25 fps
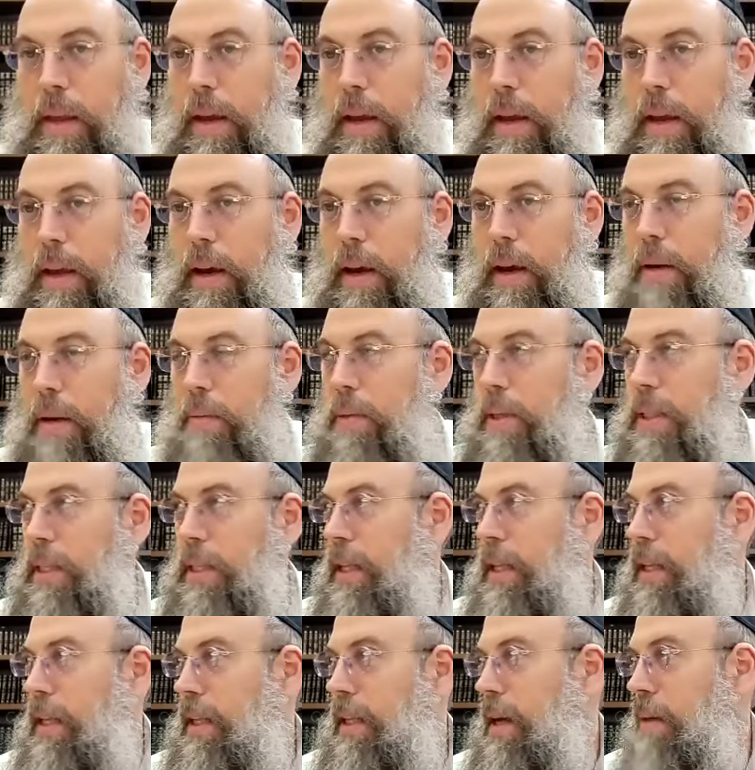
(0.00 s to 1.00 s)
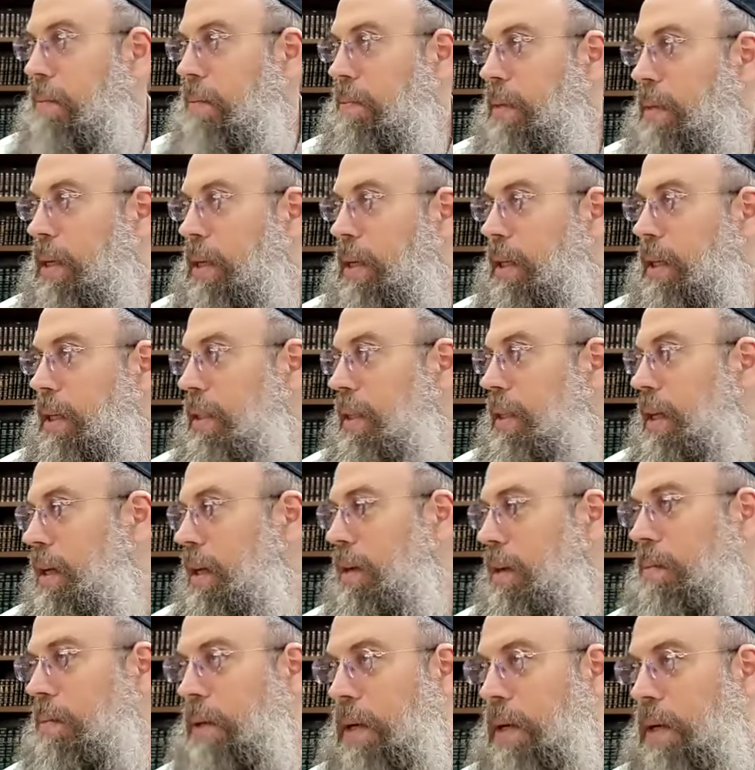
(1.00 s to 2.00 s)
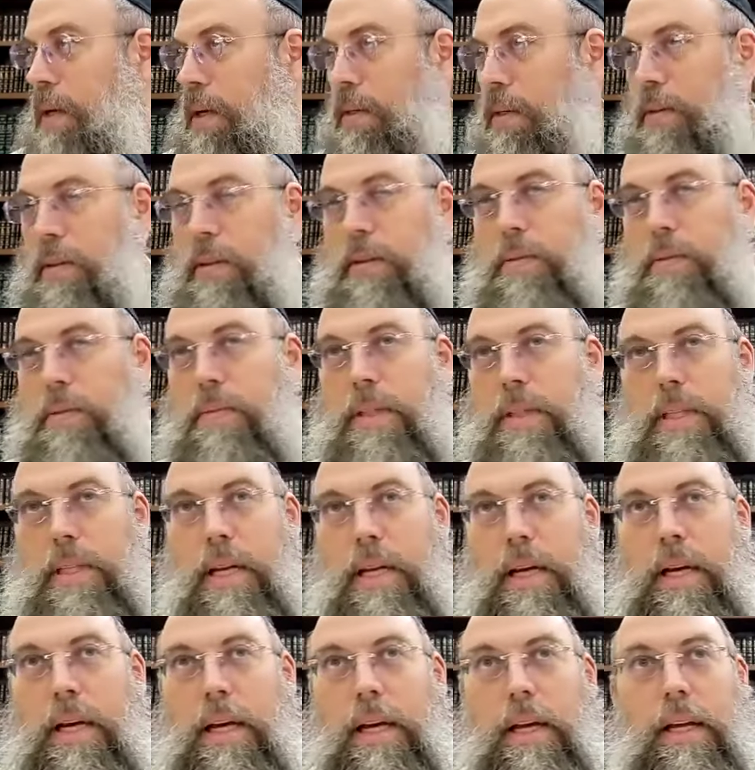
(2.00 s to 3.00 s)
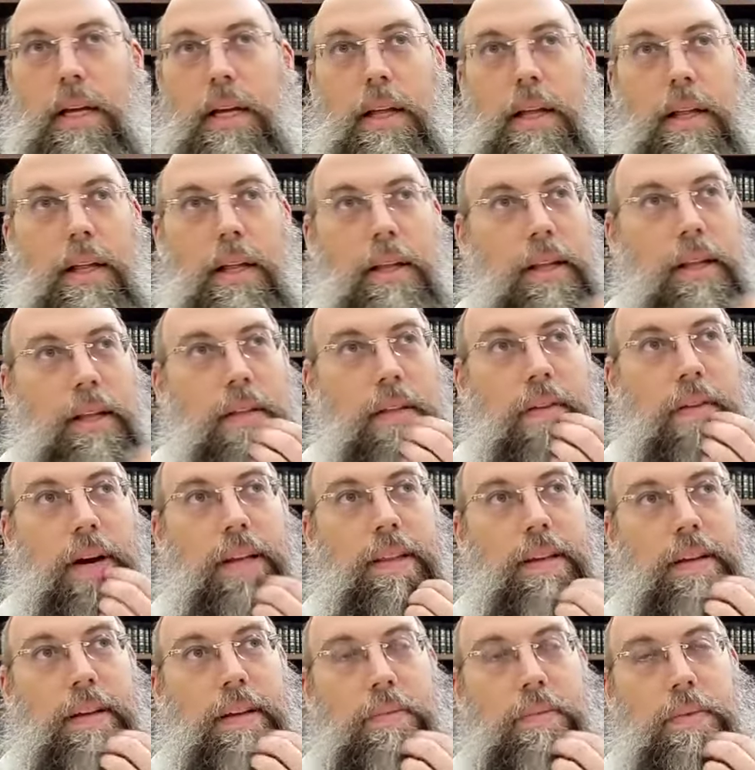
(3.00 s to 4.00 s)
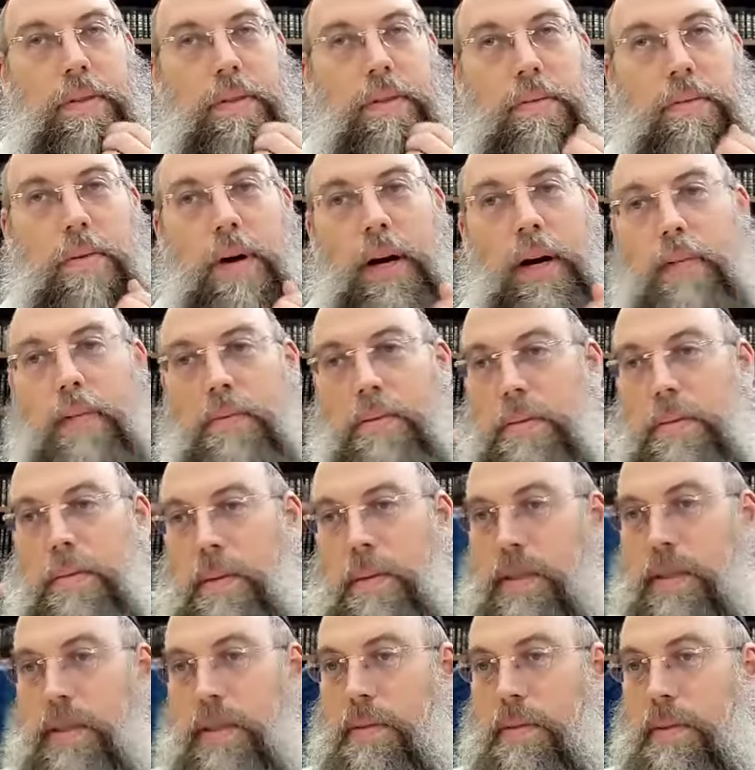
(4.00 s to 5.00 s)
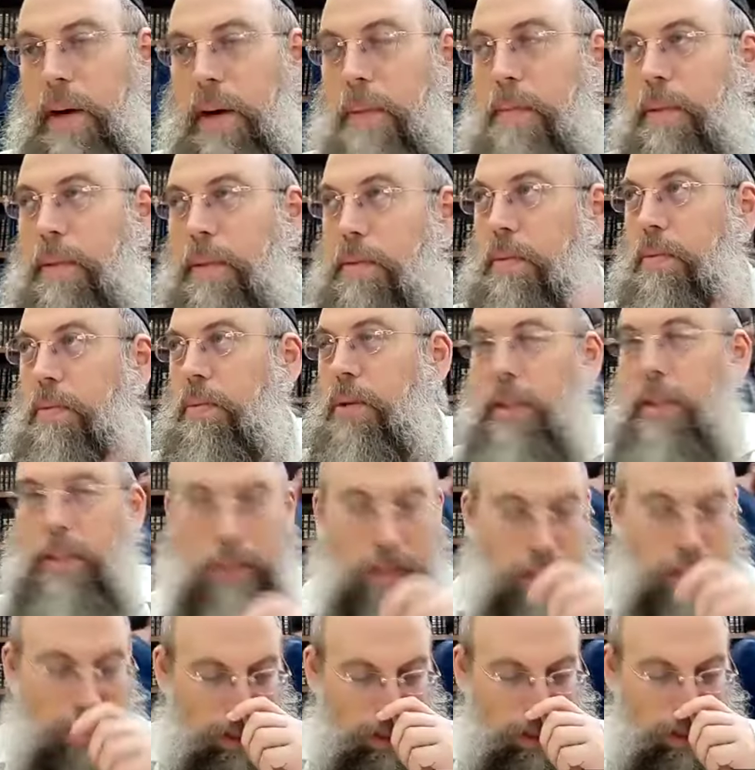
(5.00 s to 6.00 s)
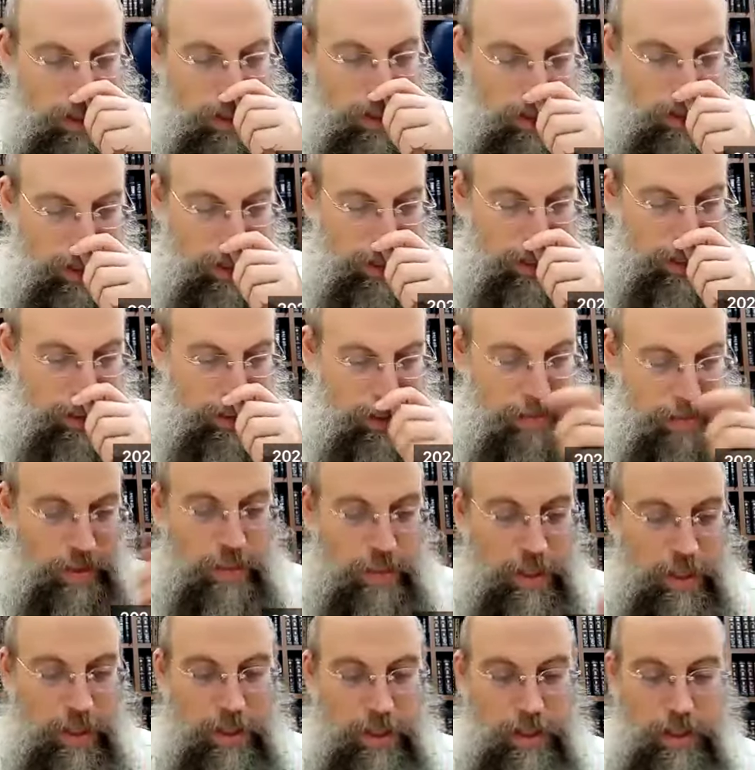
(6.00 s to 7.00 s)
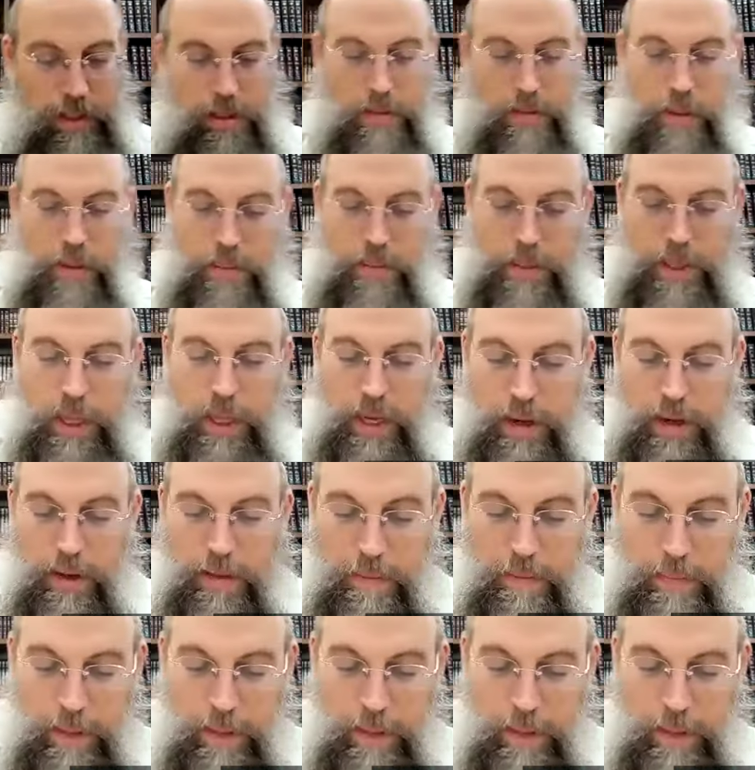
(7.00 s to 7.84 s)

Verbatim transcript: and we say that that means that he admitted, or do we say that the fact that he was quiet was because the rabbis were watching and he's screaming, he screams later.